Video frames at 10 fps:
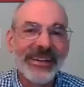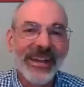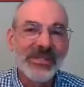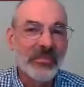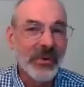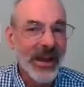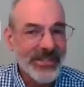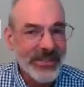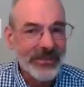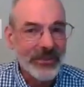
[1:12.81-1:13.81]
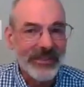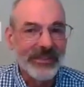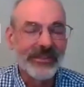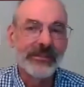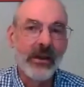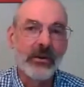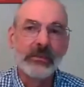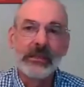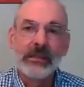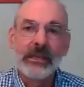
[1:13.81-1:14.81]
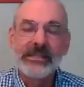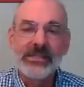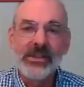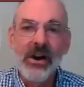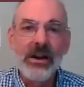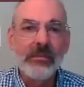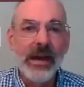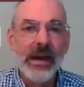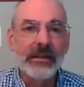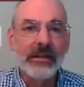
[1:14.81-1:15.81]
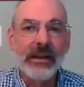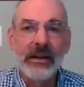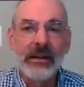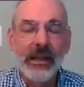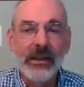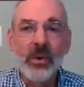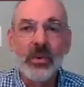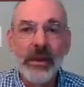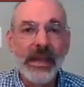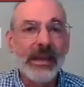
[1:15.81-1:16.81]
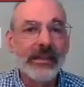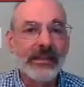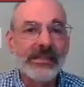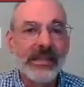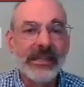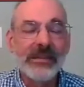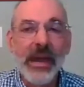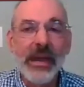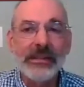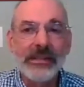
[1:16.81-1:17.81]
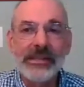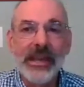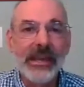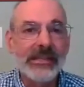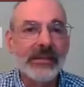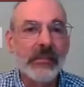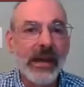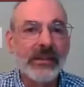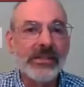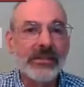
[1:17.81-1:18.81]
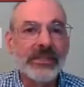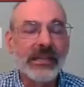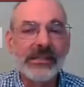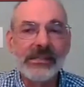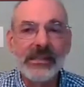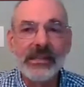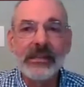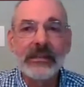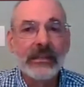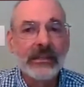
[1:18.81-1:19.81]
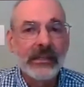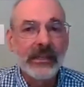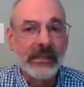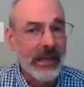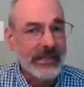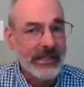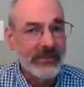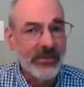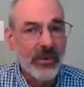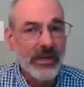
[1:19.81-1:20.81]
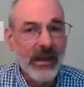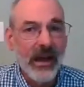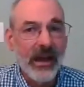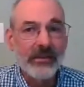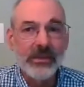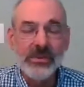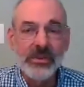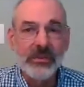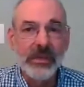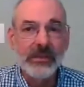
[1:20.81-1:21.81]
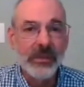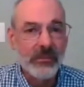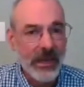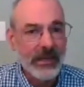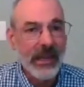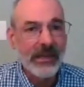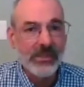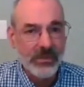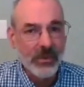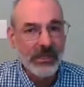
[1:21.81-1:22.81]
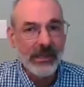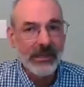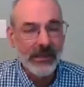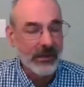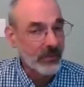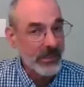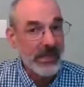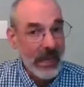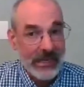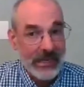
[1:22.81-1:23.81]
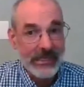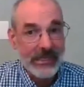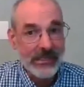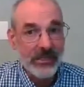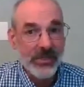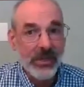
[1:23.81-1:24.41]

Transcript: and surprised you with it. So it's a song about a, uh, an old man that's thinking back to his days in the mountains of Tennessee in nineteen forty-nine, which would have been when my dad was twenty-eight or was eighteen years